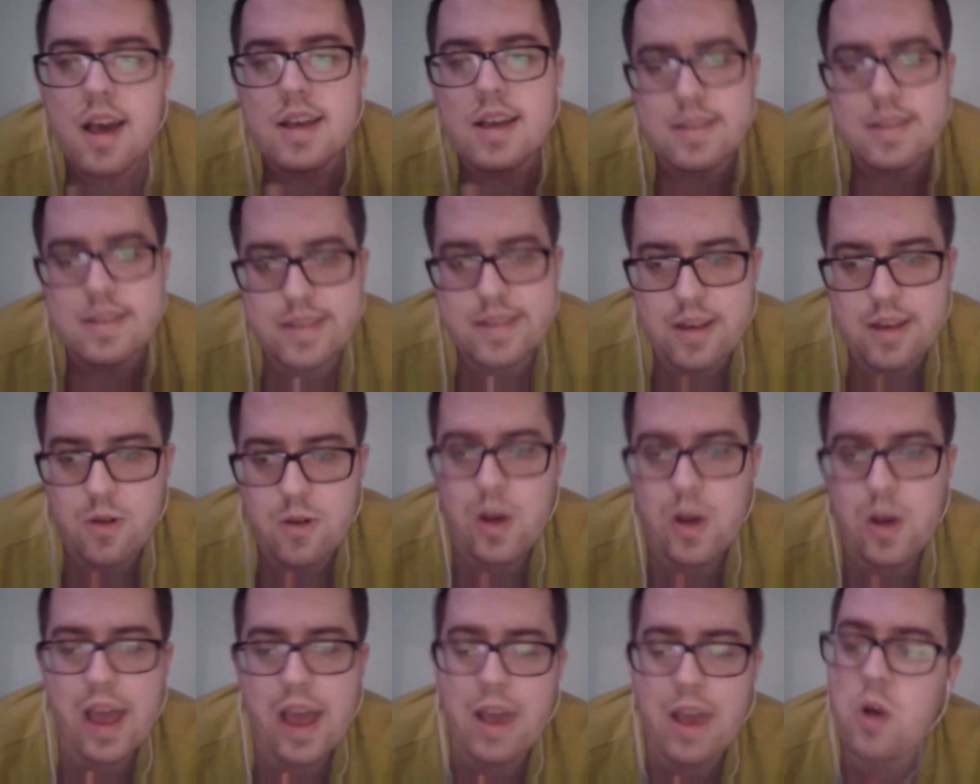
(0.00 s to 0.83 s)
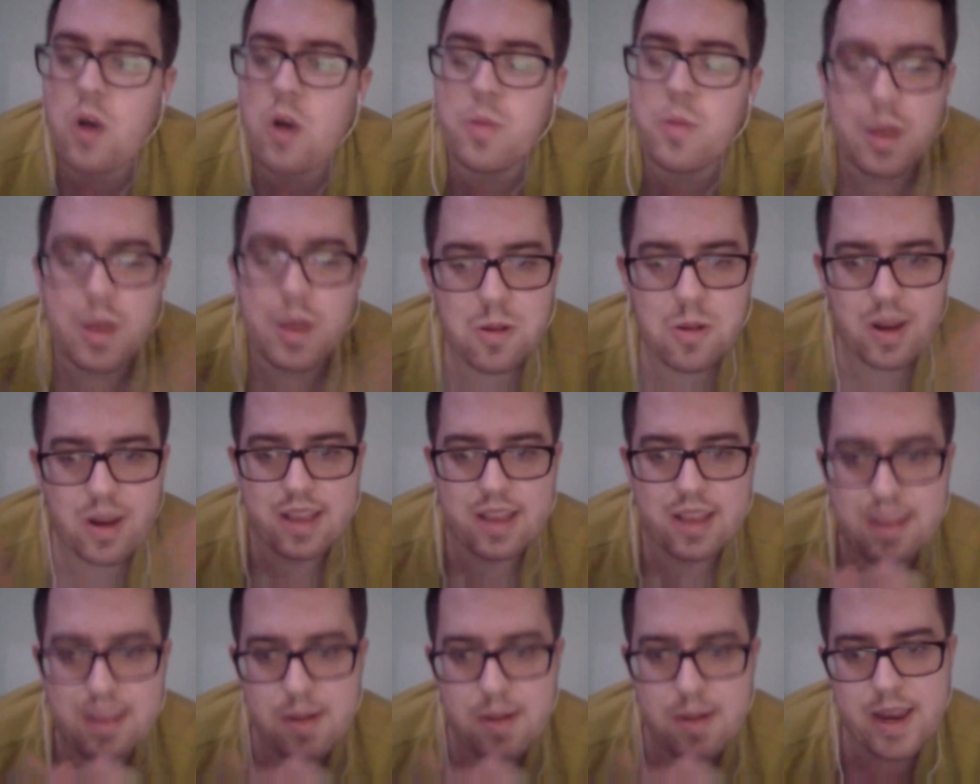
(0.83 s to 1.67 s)
So I hope that you
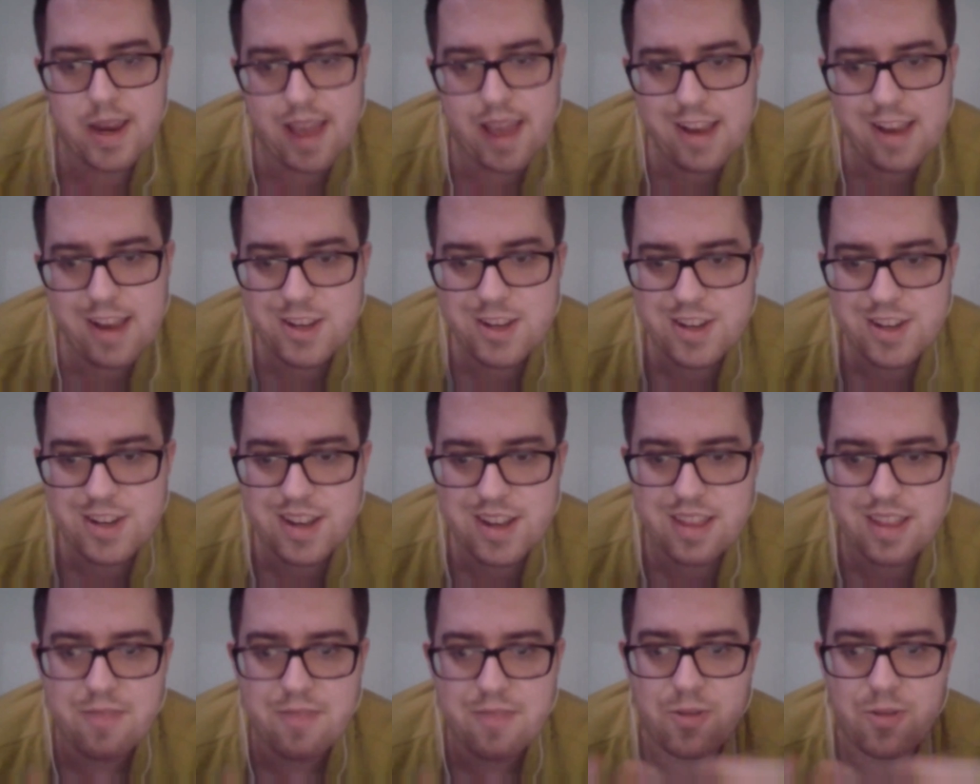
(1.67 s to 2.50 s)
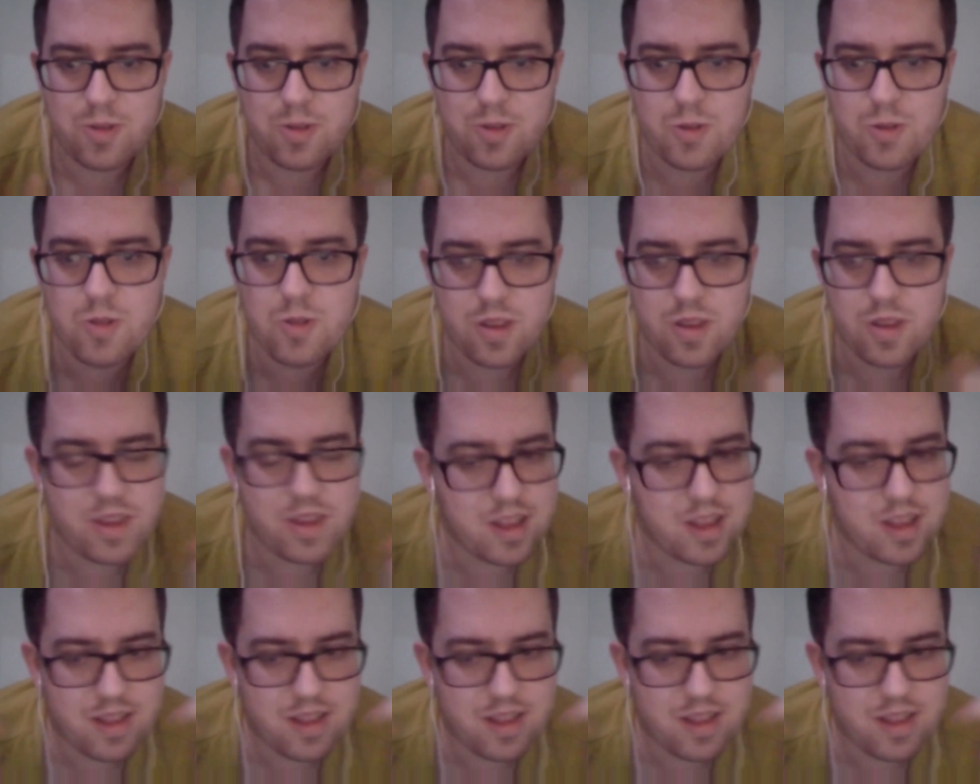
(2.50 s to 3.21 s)
liked my reaction, and if you do,